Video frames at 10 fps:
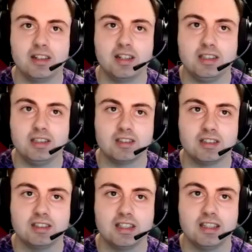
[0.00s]
like you
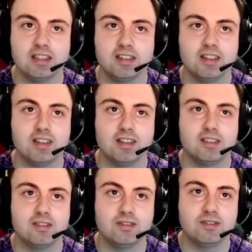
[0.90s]
could say
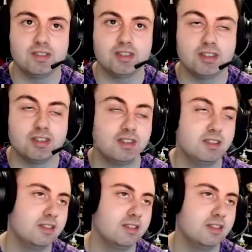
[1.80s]
like